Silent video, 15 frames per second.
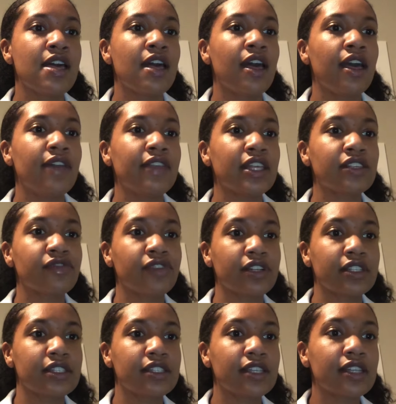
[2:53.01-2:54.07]
And that's
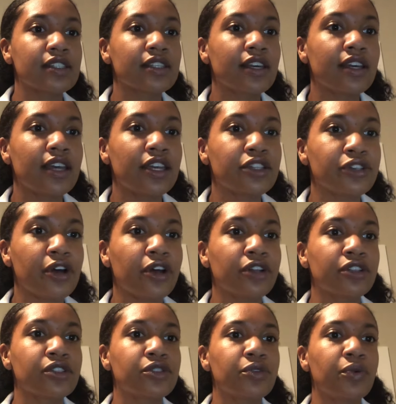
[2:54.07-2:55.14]
Francesca et al.
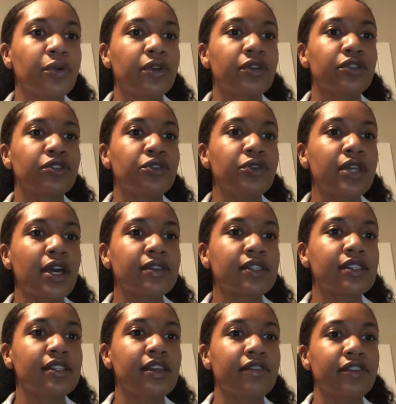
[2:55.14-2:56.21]

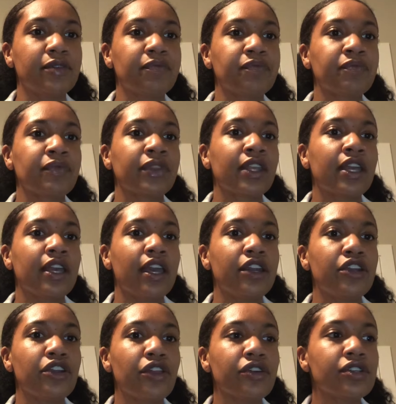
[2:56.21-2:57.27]
2007. In
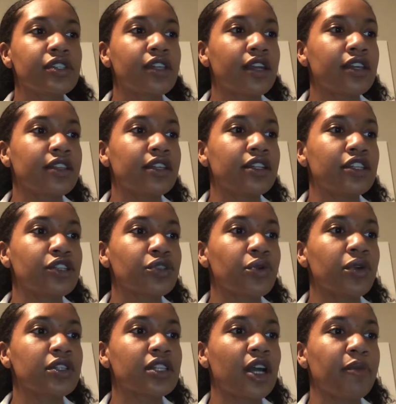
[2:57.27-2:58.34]
another study, the
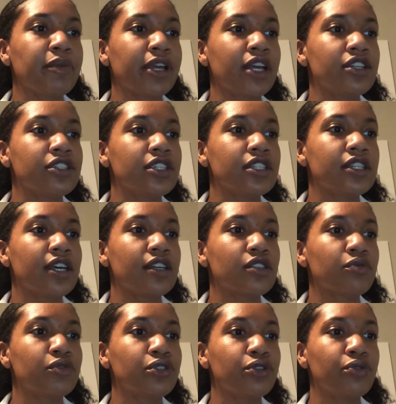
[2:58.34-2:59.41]
discourse comprehension test
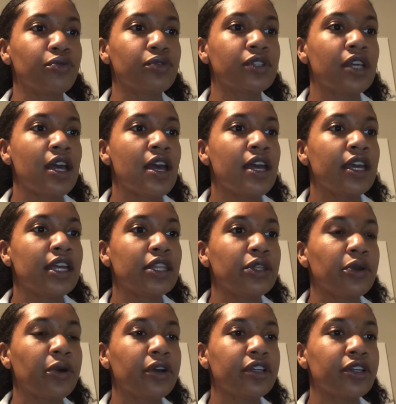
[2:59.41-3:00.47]
was used in the
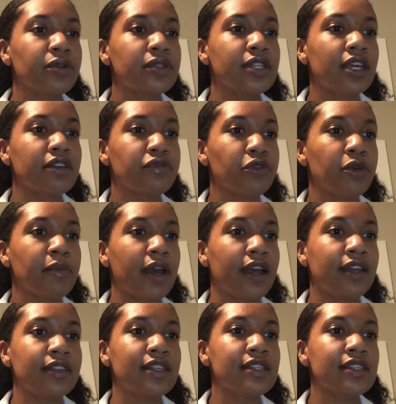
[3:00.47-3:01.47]
audio tape format. In this